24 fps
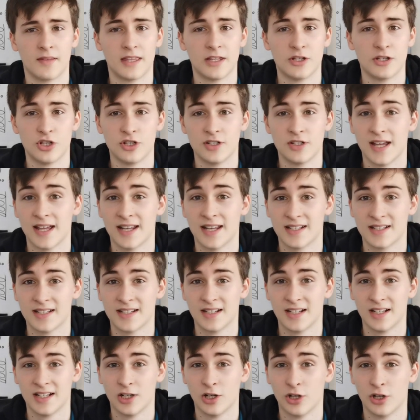they do tend
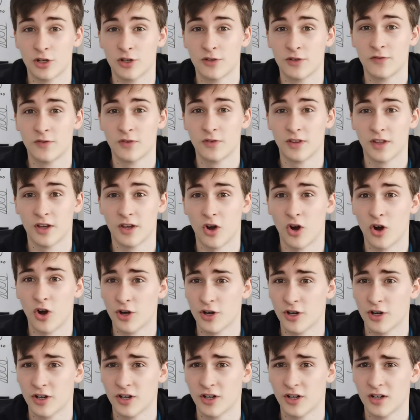to look for the
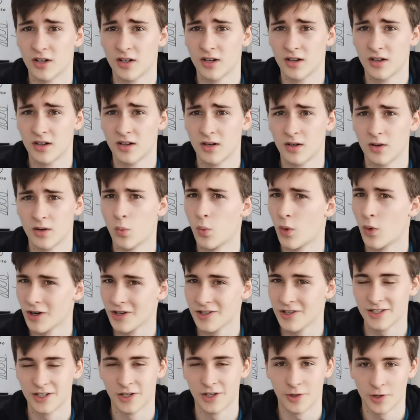harder
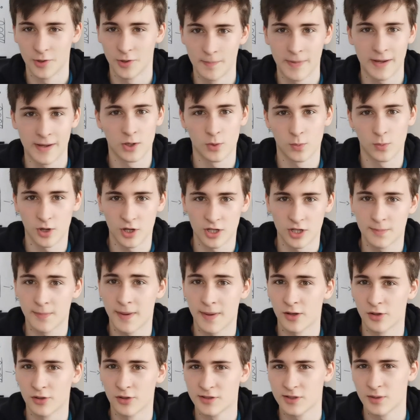word, bigger words,
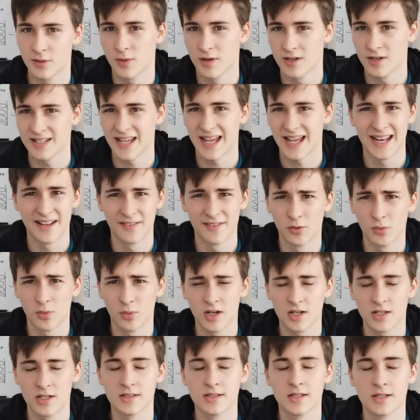biology words, A-level
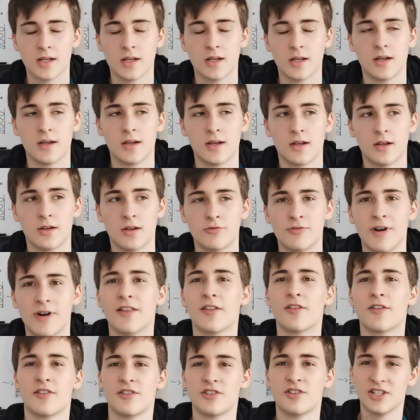words,
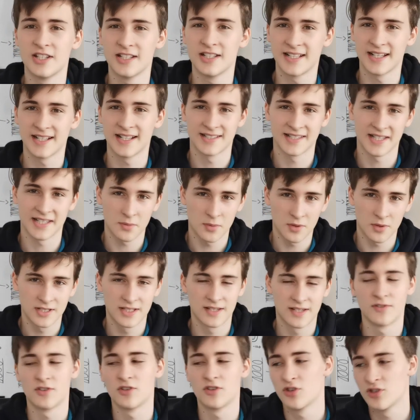rather than GCSE
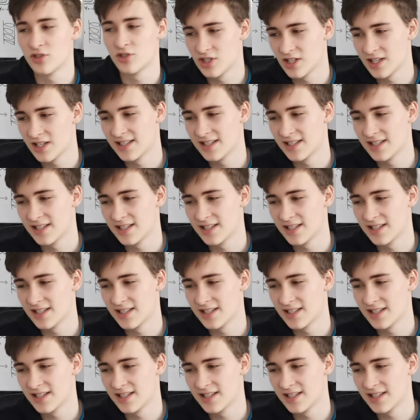words. If you use